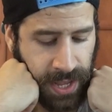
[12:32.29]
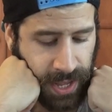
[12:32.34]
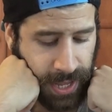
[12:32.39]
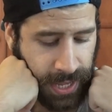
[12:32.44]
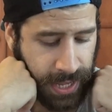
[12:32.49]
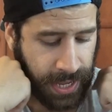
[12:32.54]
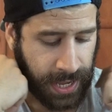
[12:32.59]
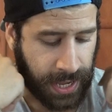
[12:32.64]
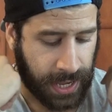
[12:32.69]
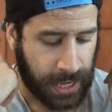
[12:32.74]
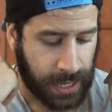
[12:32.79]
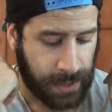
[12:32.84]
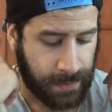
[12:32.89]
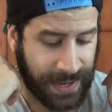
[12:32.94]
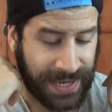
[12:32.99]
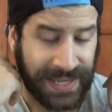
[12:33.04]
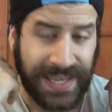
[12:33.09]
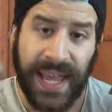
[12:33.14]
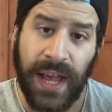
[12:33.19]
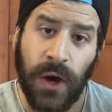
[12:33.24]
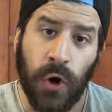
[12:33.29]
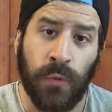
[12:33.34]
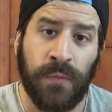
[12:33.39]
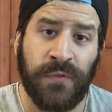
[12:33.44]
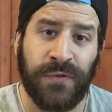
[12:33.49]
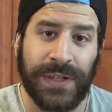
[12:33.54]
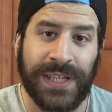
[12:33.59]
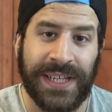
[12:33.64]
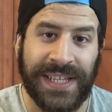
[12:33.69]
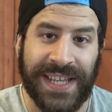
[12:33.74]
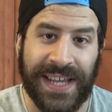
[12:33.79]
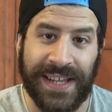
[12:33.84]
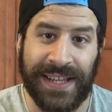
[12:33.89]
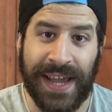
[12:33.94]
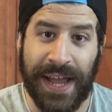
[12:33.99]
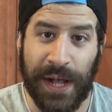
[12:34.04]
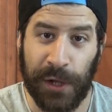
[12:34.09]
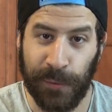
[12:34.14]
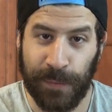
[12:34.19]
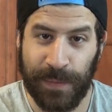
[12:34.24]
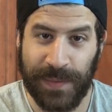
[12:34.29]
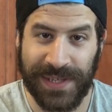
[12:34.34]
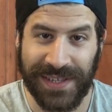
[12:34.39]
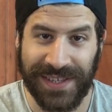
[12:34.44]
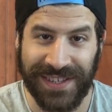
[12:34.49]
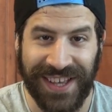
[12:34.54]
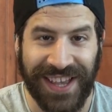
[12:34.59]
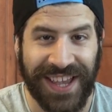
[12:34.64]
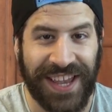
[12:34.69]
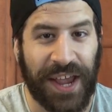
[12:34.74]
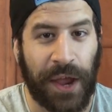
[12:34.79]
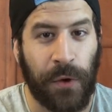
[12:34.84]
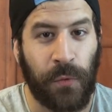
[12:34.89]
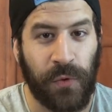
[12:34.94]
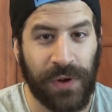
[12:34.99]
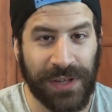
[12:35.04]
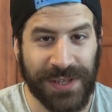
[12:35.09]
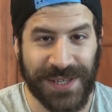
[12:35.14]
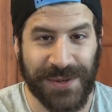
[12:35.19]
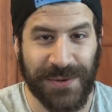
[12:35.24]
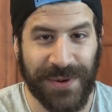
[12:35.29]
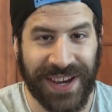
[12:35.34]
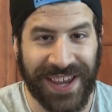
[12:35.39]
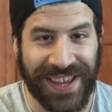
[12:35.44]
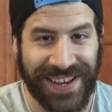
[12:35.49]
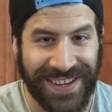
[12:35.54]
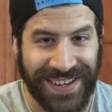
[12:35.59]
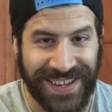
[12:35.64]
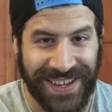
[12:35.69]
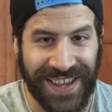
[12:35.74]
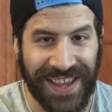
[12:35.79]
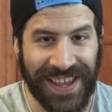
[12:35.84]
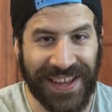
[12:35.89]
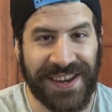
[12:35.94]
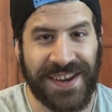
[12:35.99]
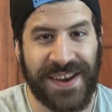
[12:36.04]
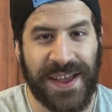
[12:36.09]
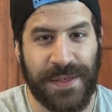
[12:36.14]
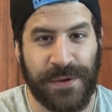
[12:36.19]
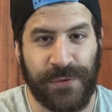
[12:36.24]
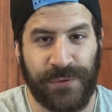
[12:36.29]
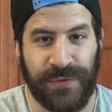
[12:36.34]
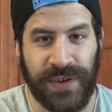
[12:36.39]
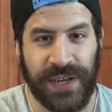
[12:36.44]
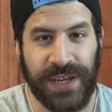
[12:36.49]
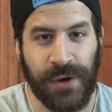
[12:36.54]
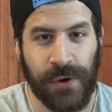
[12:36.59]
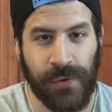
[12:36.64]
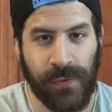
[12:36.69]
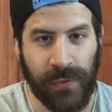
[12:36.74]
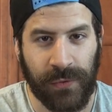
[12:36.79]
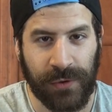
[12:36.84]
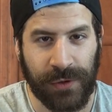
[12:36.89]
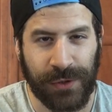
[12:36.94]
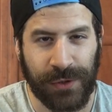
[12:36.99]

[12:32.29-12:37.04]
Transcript: Uh, and yeah, hopefully that helps. And I will see you again in another video